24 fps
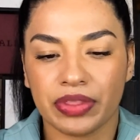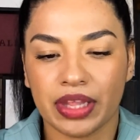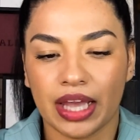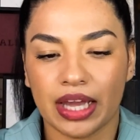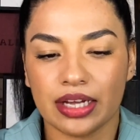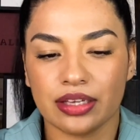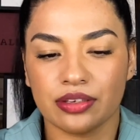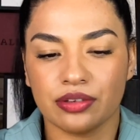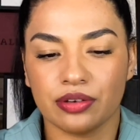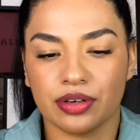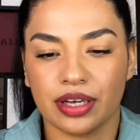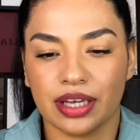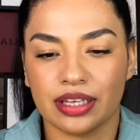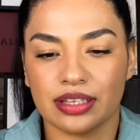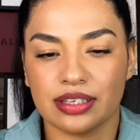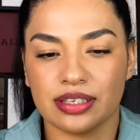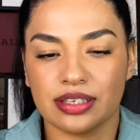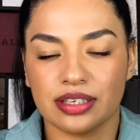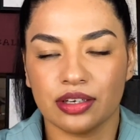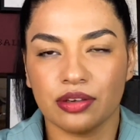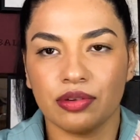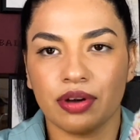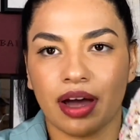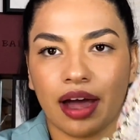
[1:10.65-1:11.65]
As you can
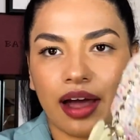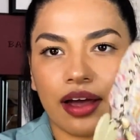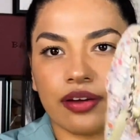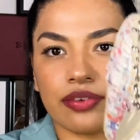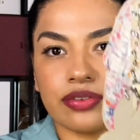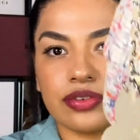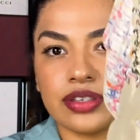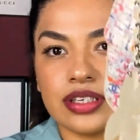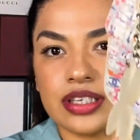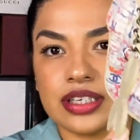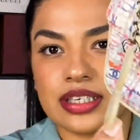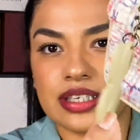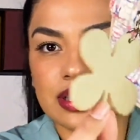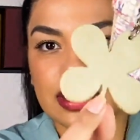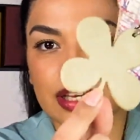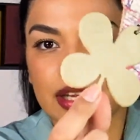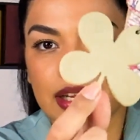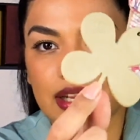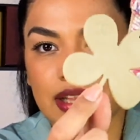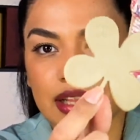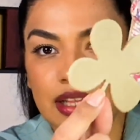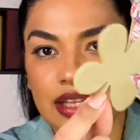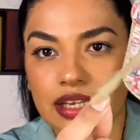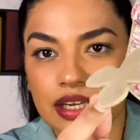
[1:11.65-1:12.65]
see, you have this
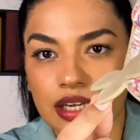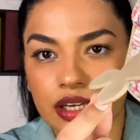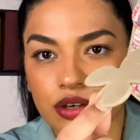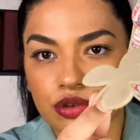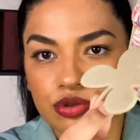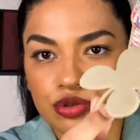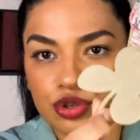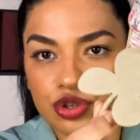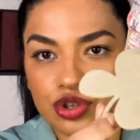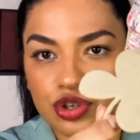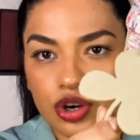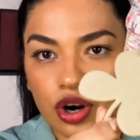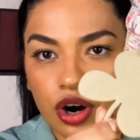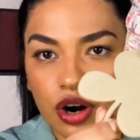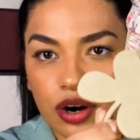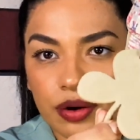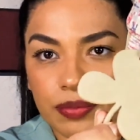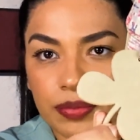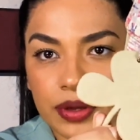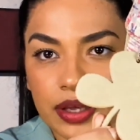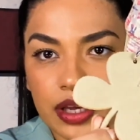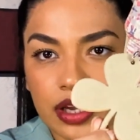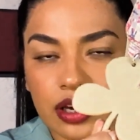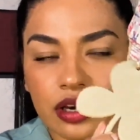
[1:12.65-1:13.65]
little
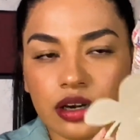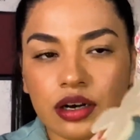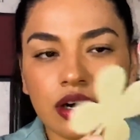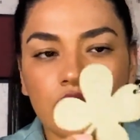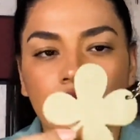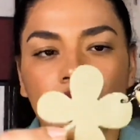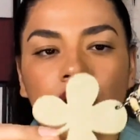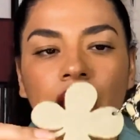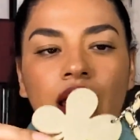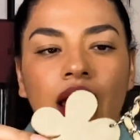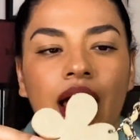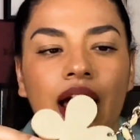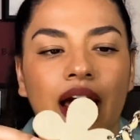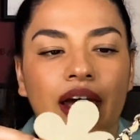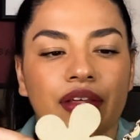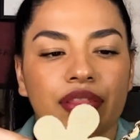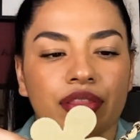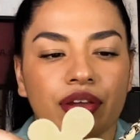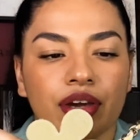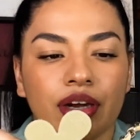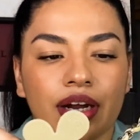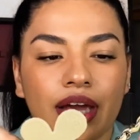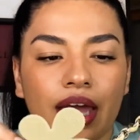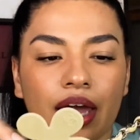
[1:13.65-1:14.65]
charm here. I
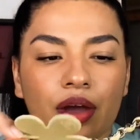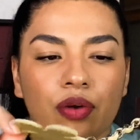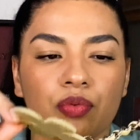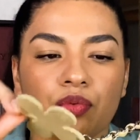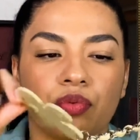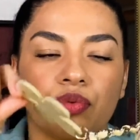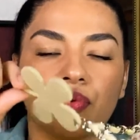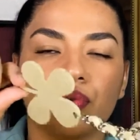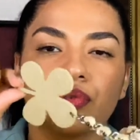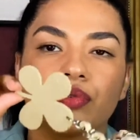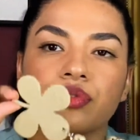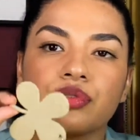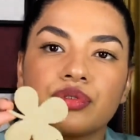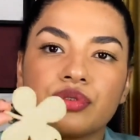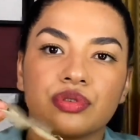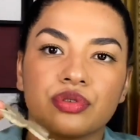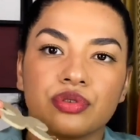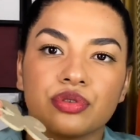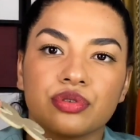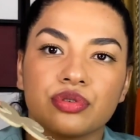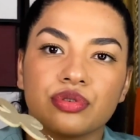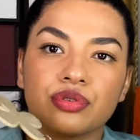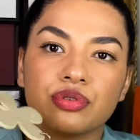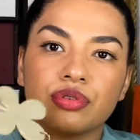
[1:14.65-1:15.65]
thought I would
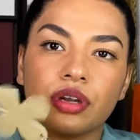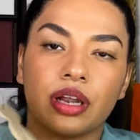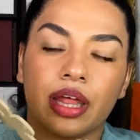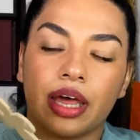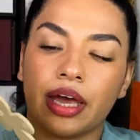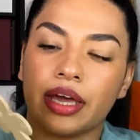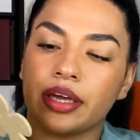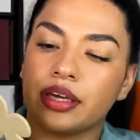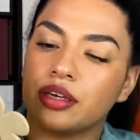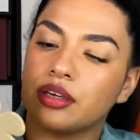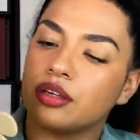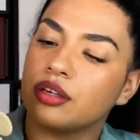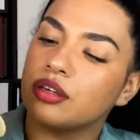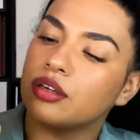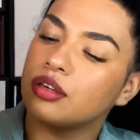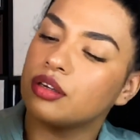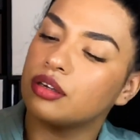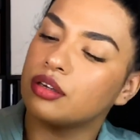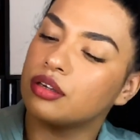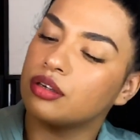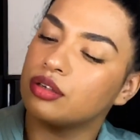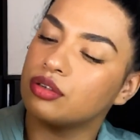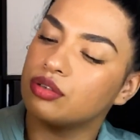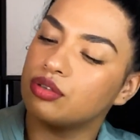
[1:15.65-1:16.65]
like
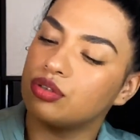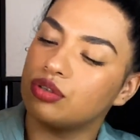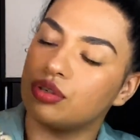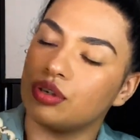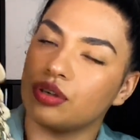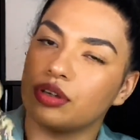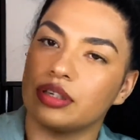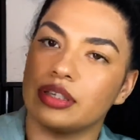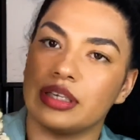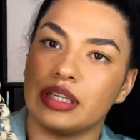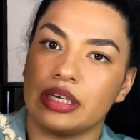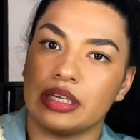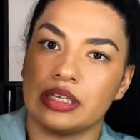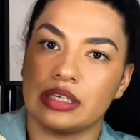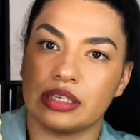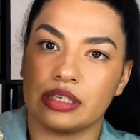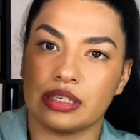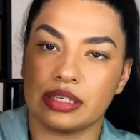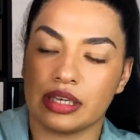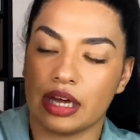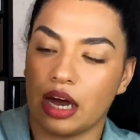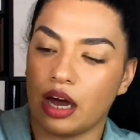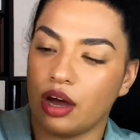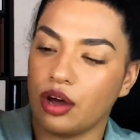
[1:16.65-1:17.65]
took
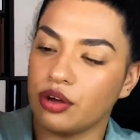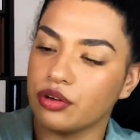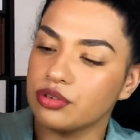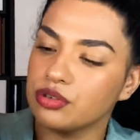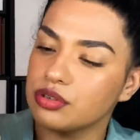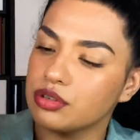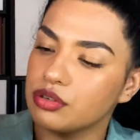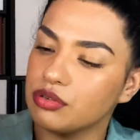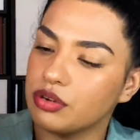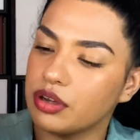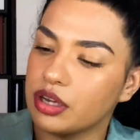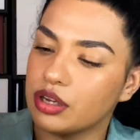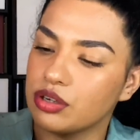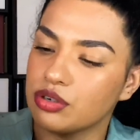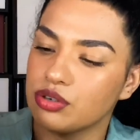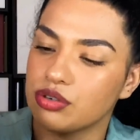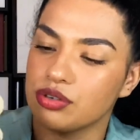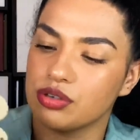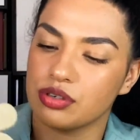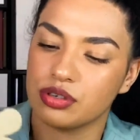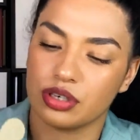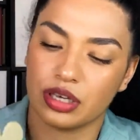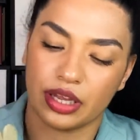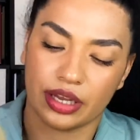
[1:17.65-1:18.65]
this out. You can
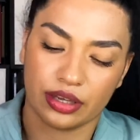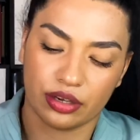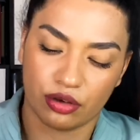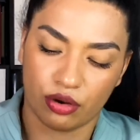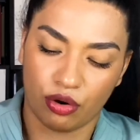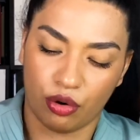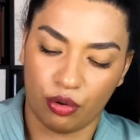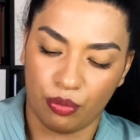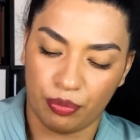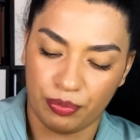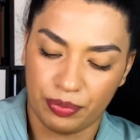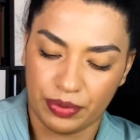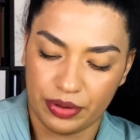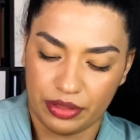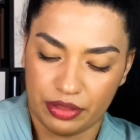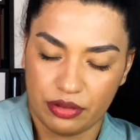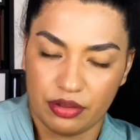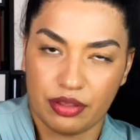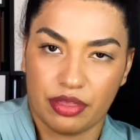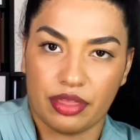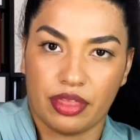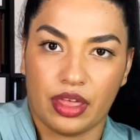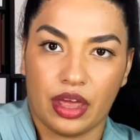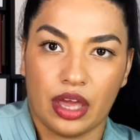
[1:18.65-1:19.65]
just like open
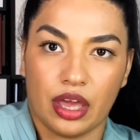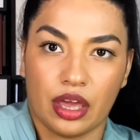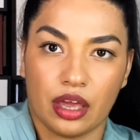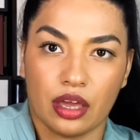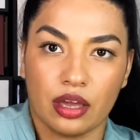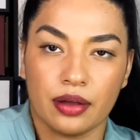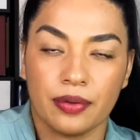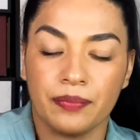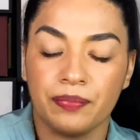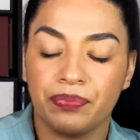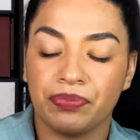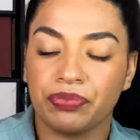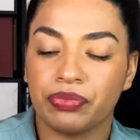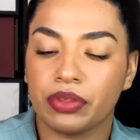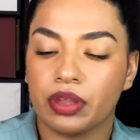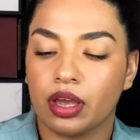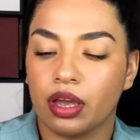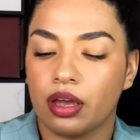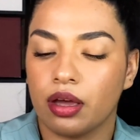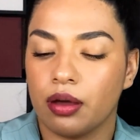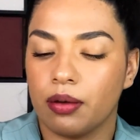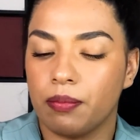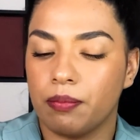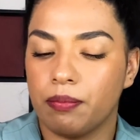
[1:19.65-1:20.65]
the thing,
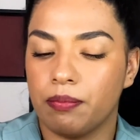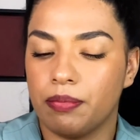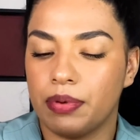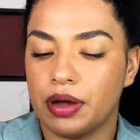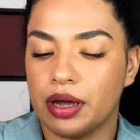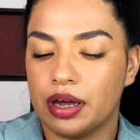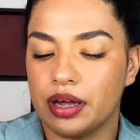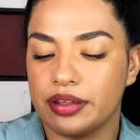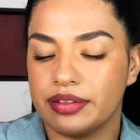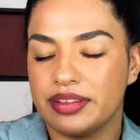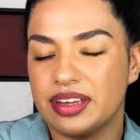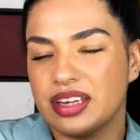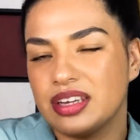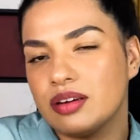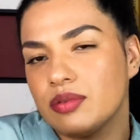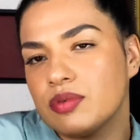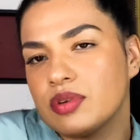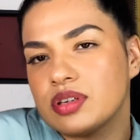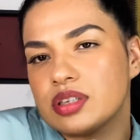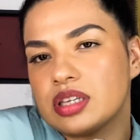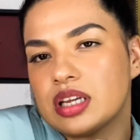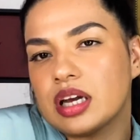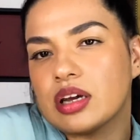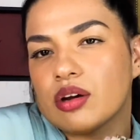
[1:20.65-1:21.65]
but then I
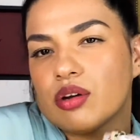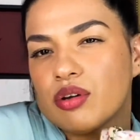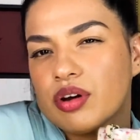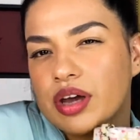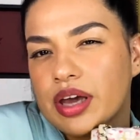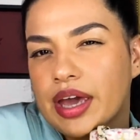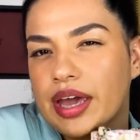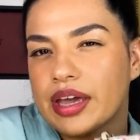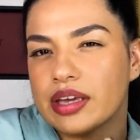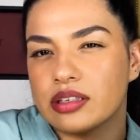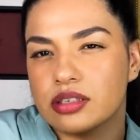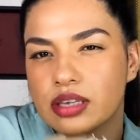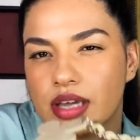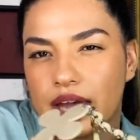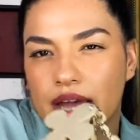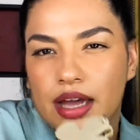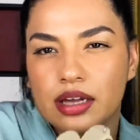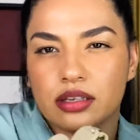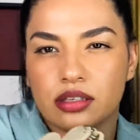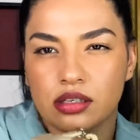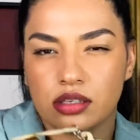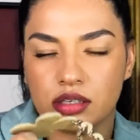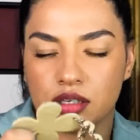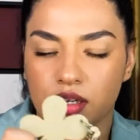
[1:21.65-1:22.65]
was like, okay,
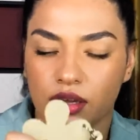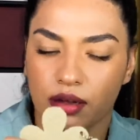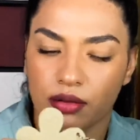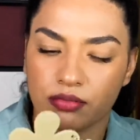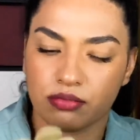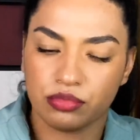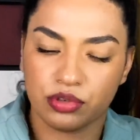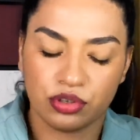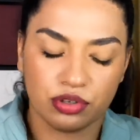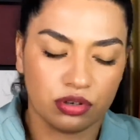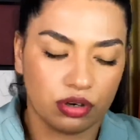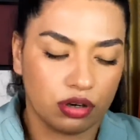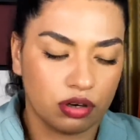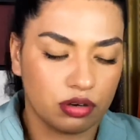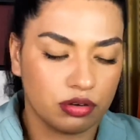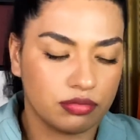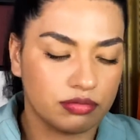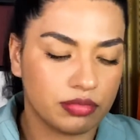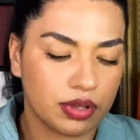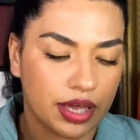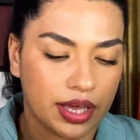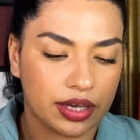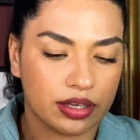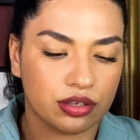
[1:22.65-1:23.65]
add some, you
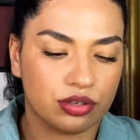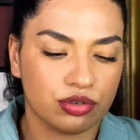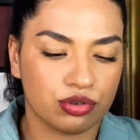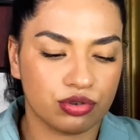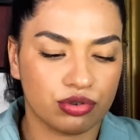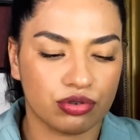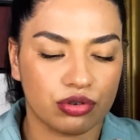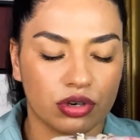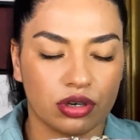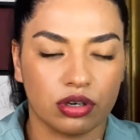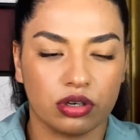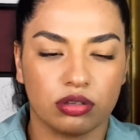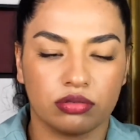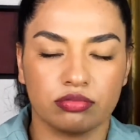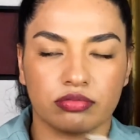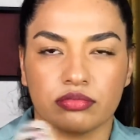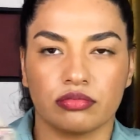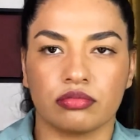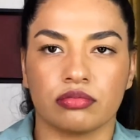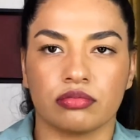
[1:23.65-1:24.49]
know, extra